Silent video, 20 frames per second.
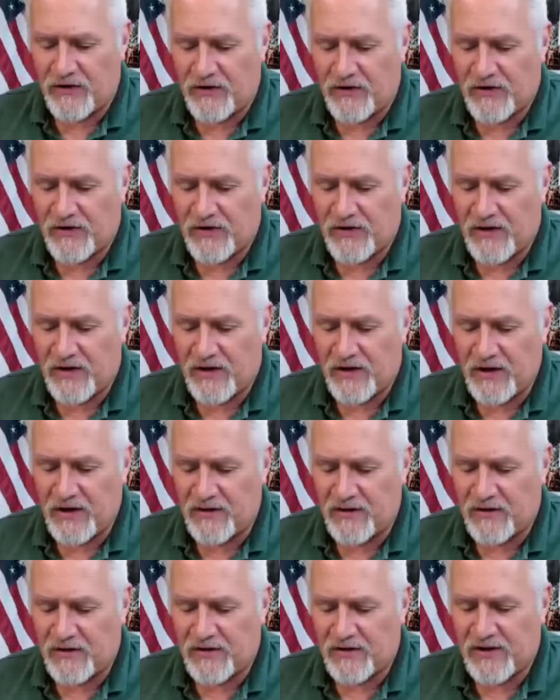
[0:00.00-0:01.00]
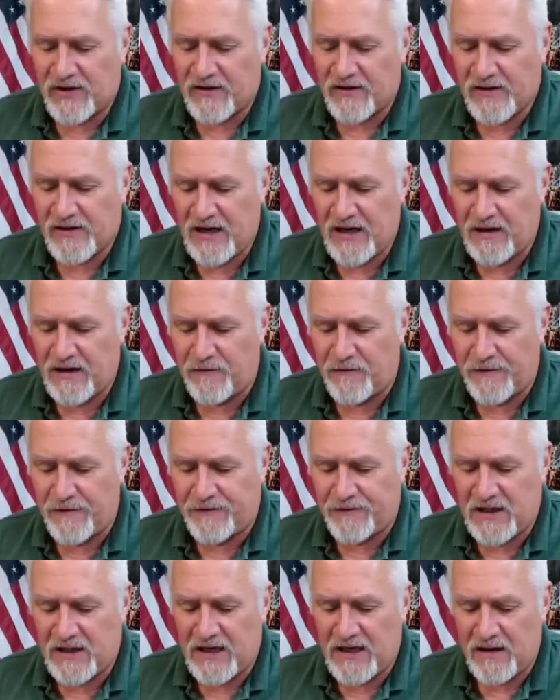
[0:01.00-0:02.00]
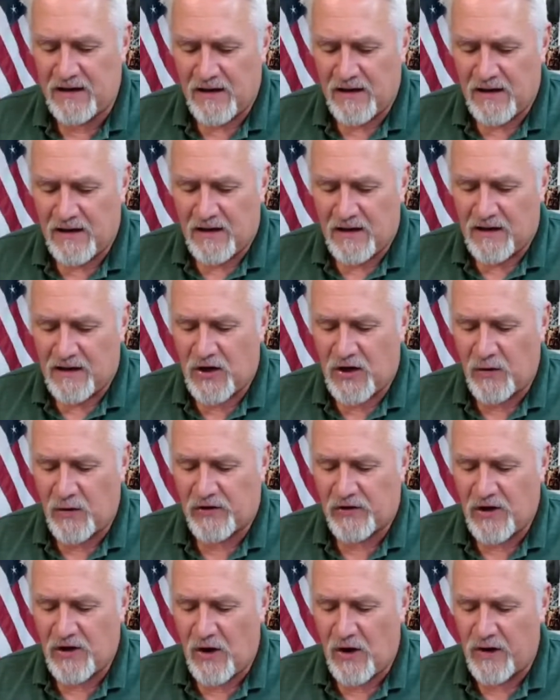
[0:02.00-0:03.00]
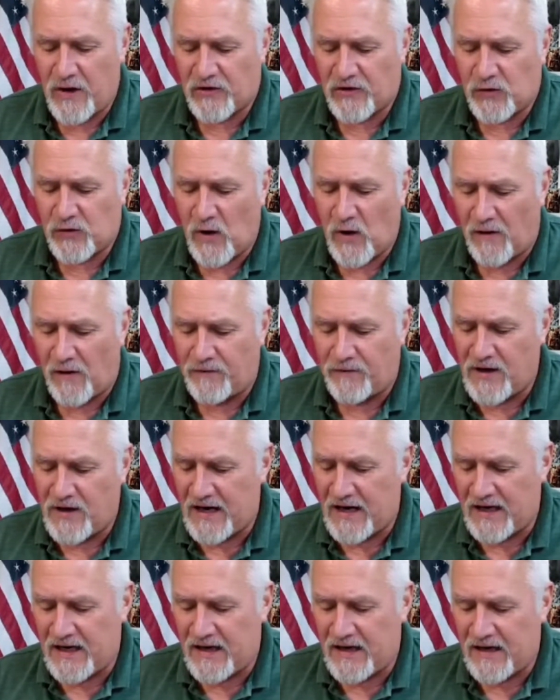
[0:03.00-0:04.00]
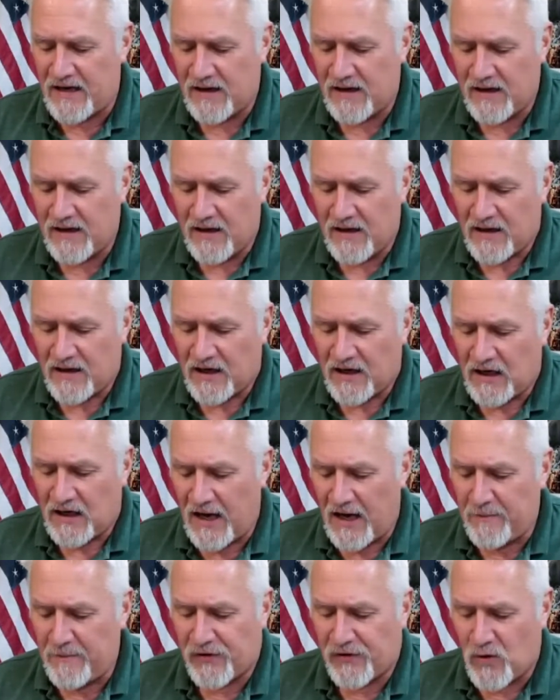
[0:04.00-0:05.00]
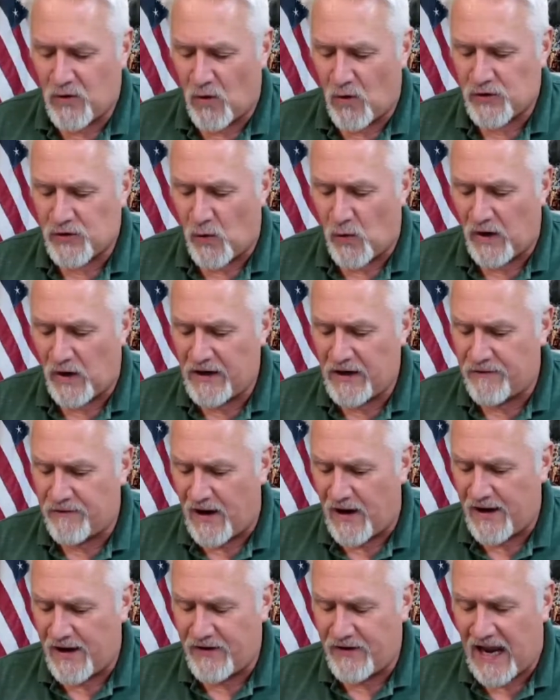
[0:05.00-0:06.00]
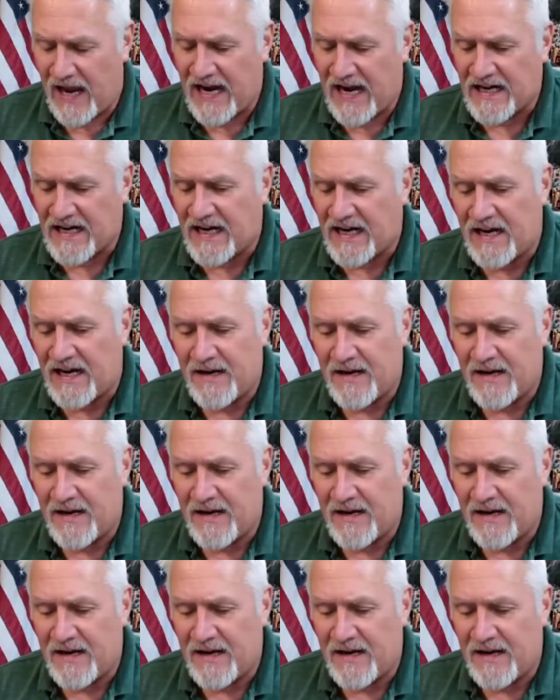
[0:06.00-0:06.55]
is 1650, QSO is 1290, claim score 2580.